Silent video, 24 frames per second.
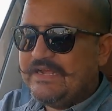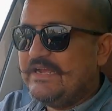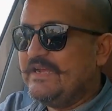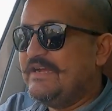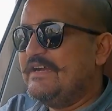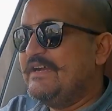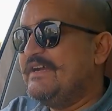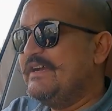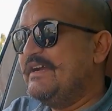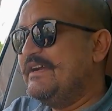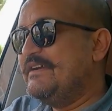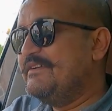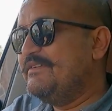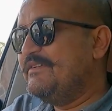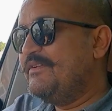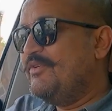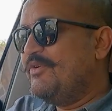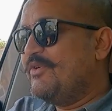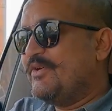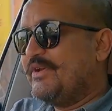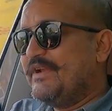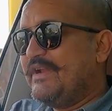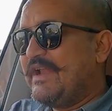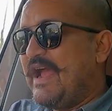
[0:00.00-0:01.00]
I
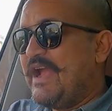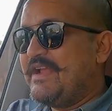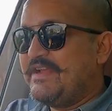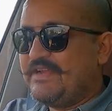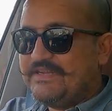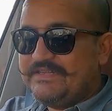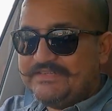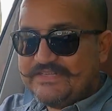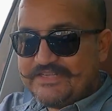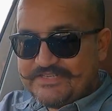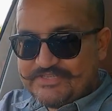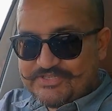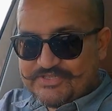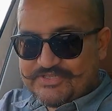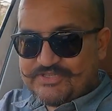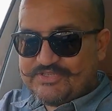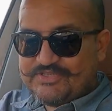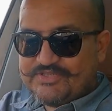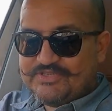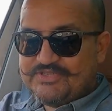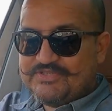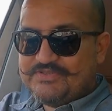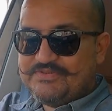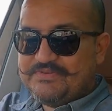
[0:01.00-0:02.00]
can then
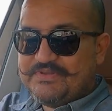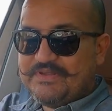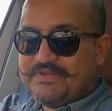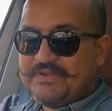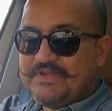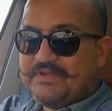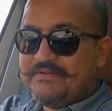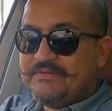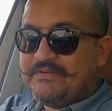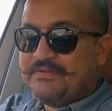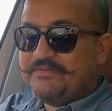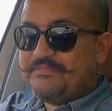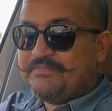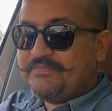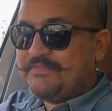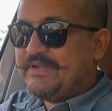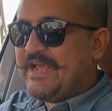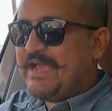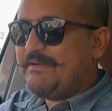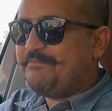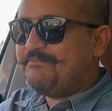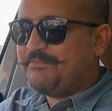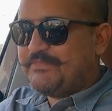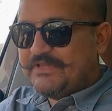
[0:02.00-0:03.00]

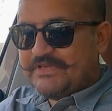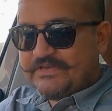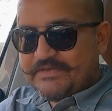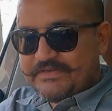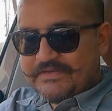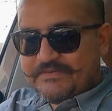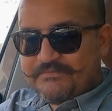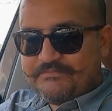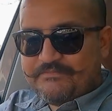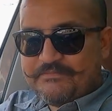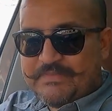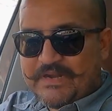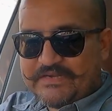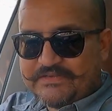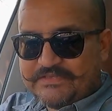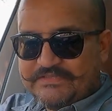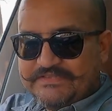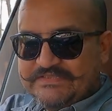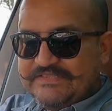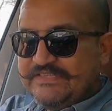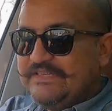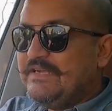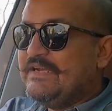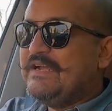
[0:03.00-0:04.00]
tap the
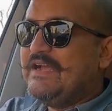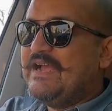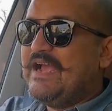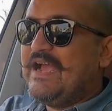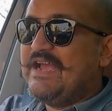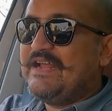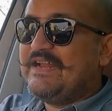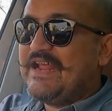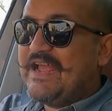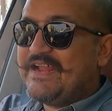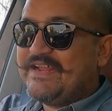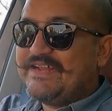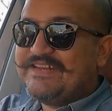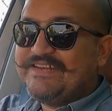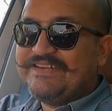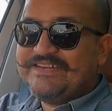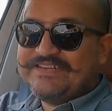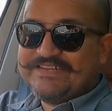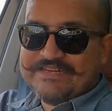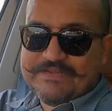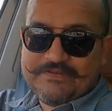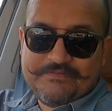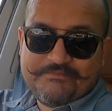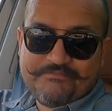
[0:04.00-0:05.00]
button and I
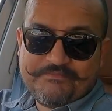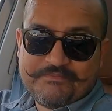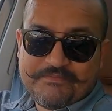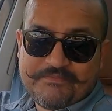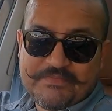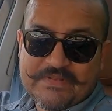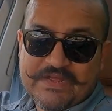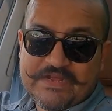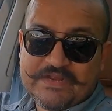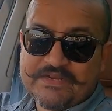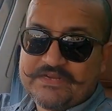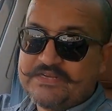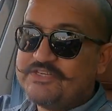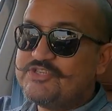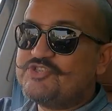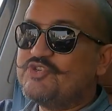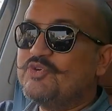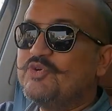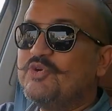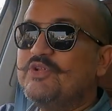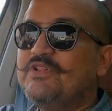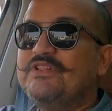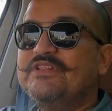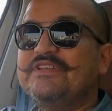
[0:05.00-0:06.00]
can
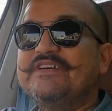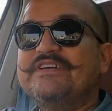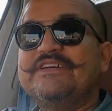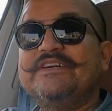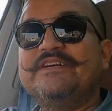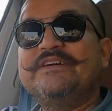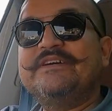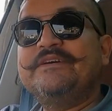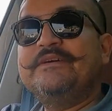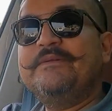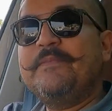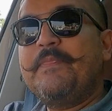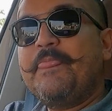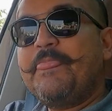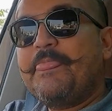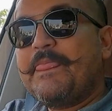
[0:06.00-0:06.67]
control the